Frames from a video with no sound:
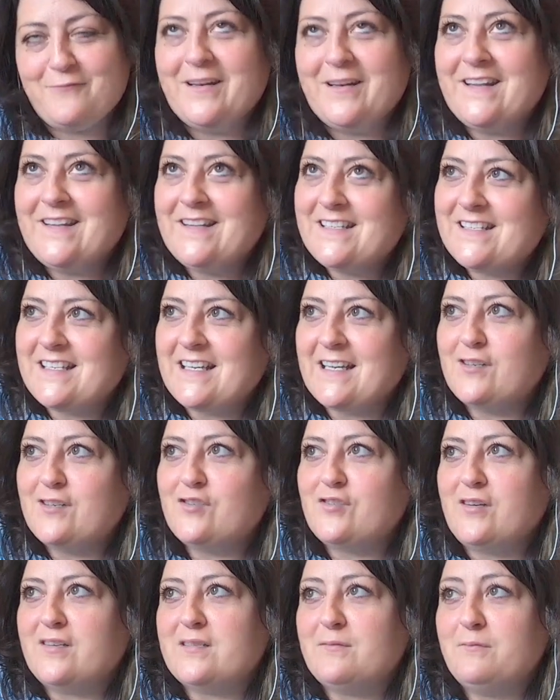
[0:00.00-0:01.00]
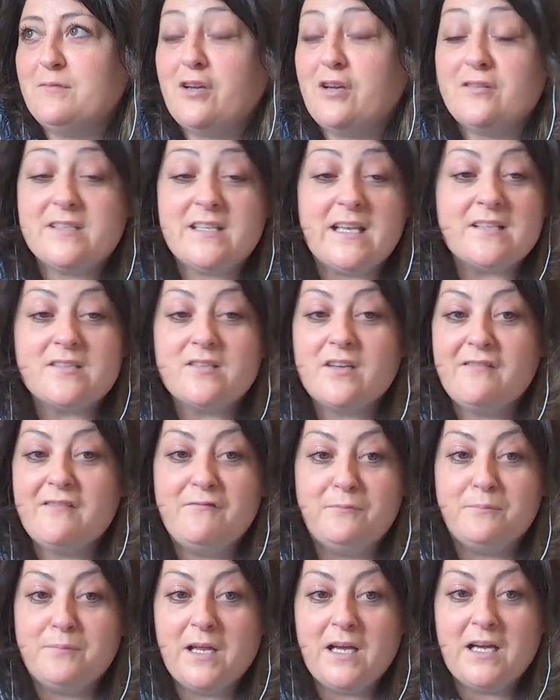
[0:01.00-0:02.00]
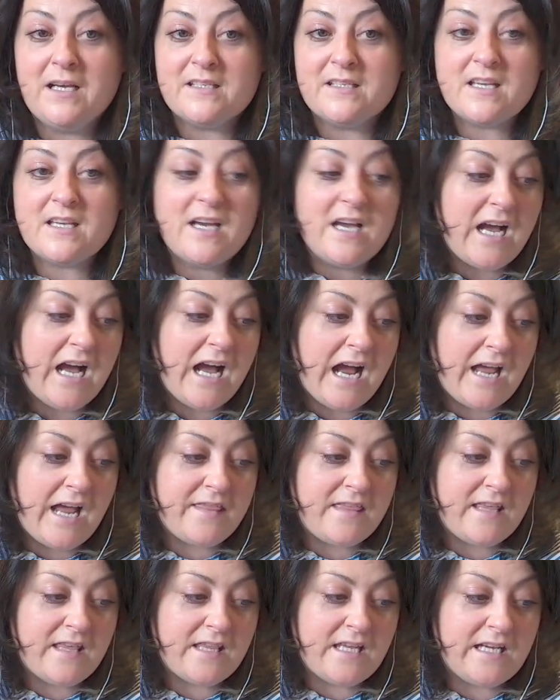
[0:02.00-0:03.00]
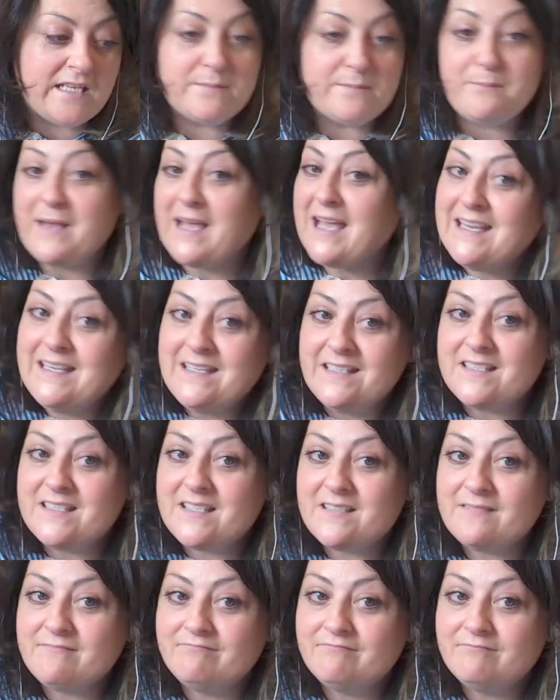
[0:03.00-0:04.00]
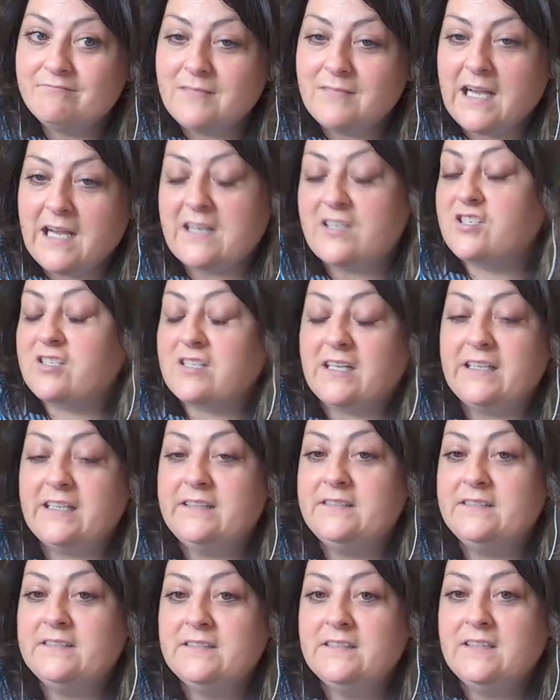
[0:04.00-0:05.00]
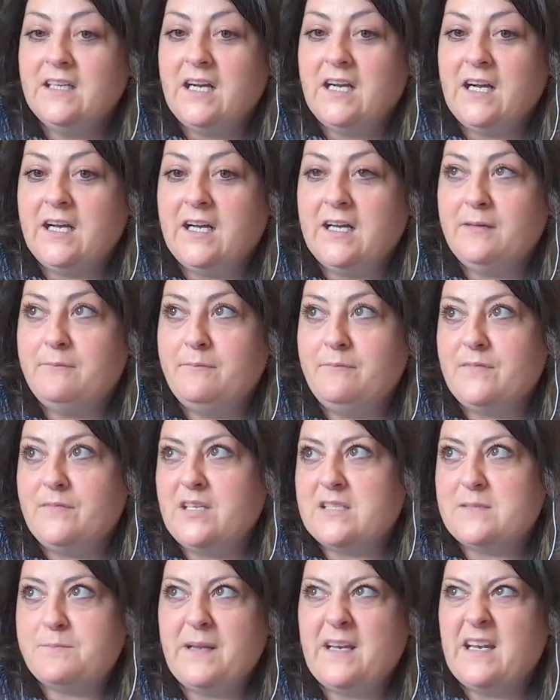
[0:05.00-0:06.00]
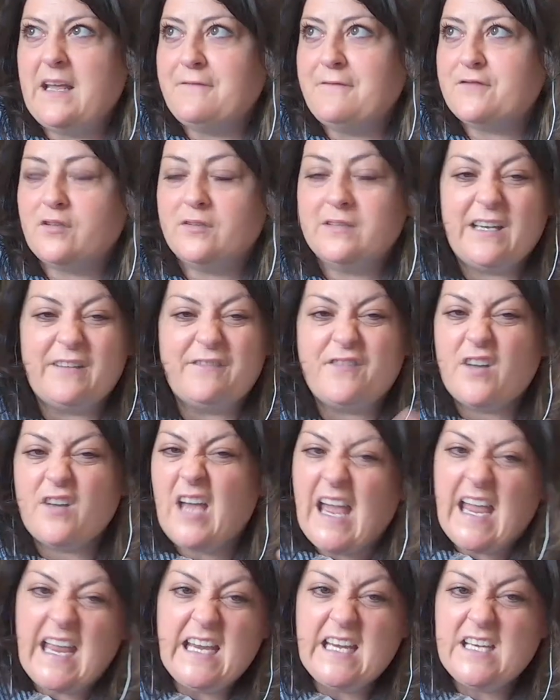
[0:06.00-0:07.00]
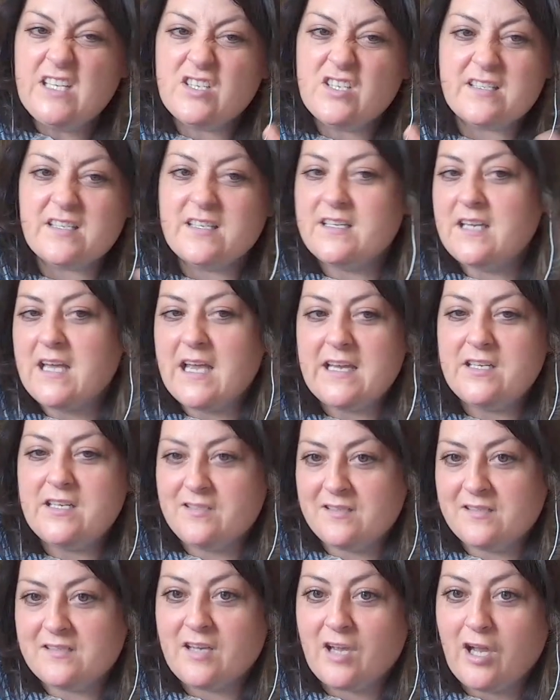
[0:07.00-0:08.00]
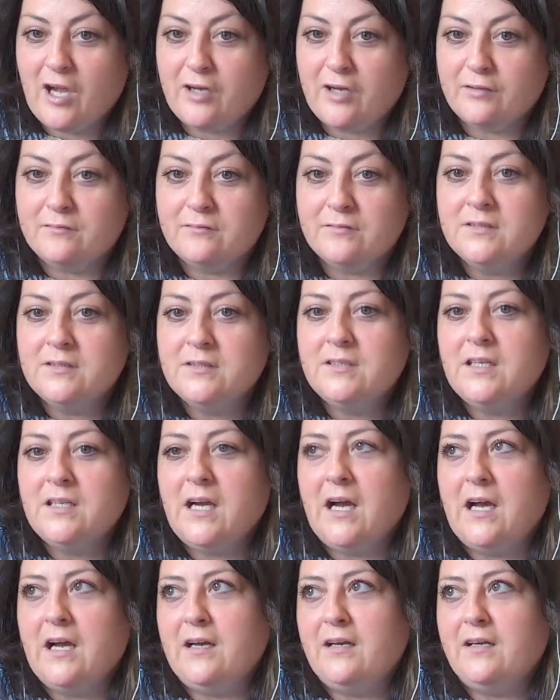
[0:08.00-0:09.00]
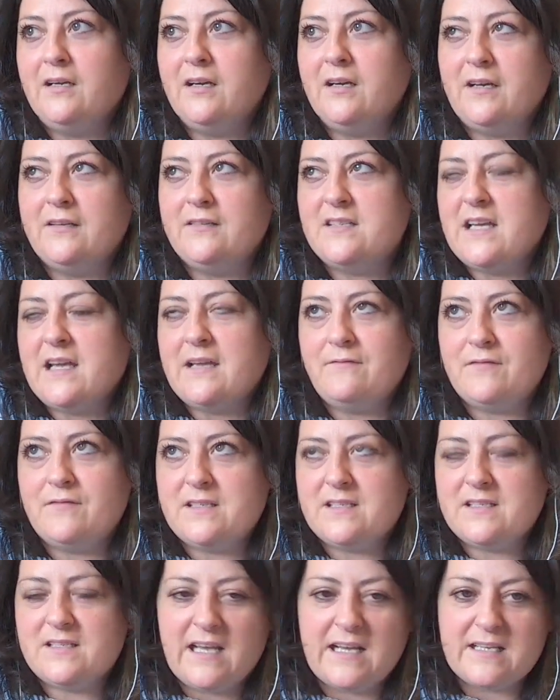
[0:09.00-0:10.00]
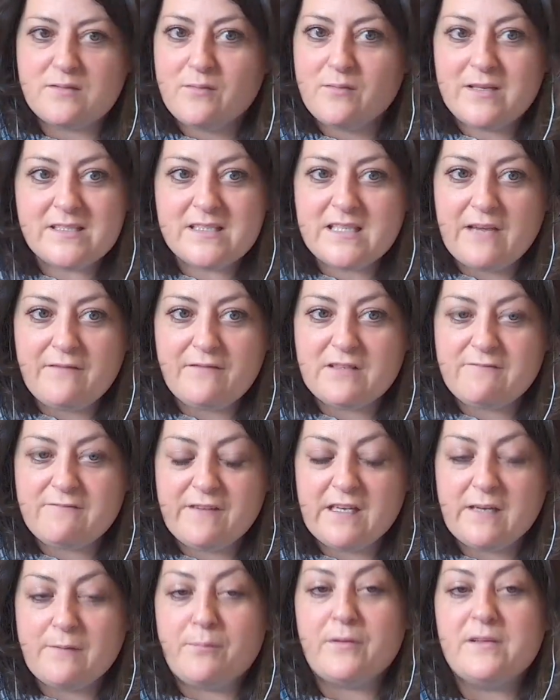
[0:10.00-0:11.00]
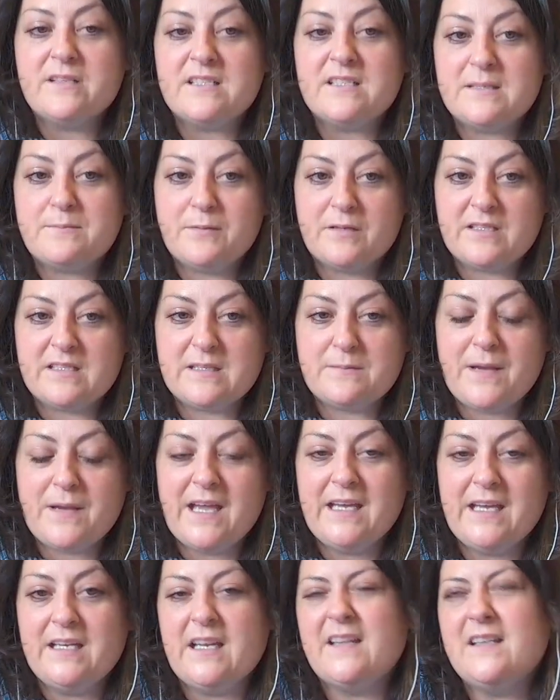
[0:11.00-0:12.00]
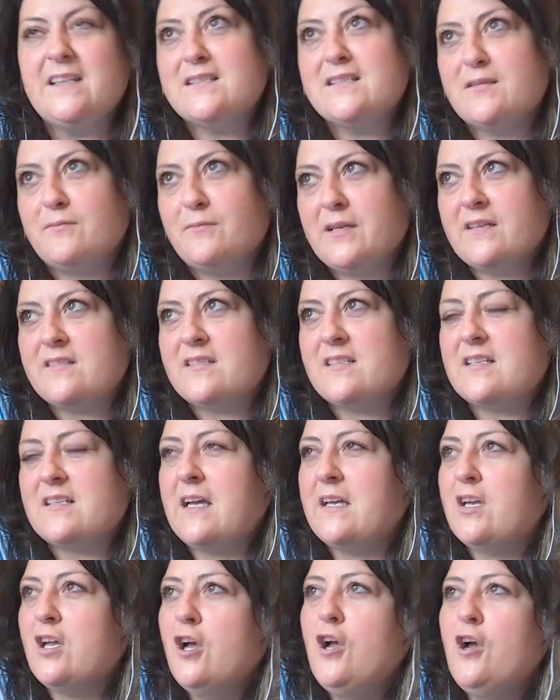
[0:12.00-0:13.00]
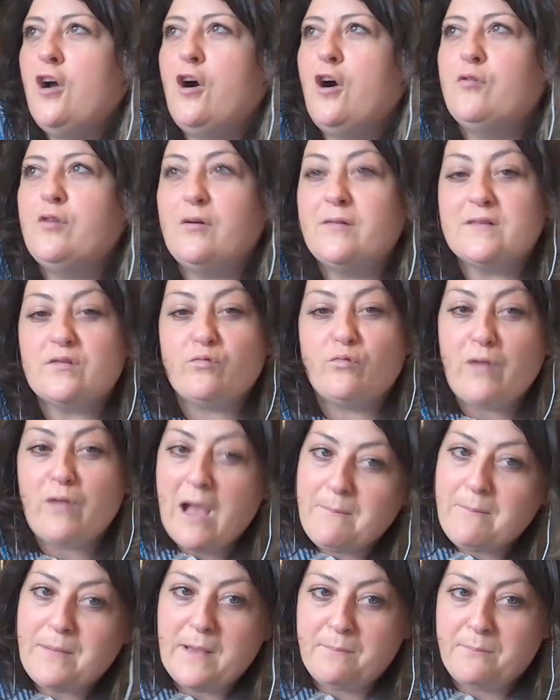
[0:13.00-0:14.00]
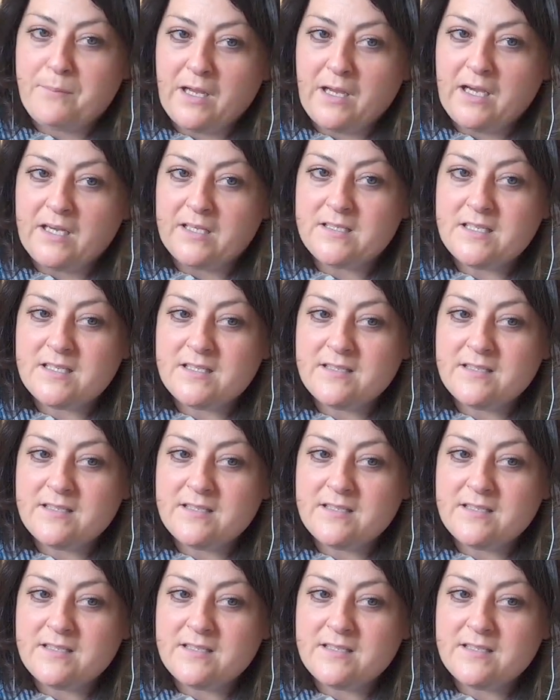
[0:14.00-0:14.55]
in the second trial, someone goes, that's not even blood. I think that's paint, actually, that's been left on there for ages and ages ago. And that's why it's David's fingerprints, is because it's paint. And then someone else is like, oh no, it's rabbit blood.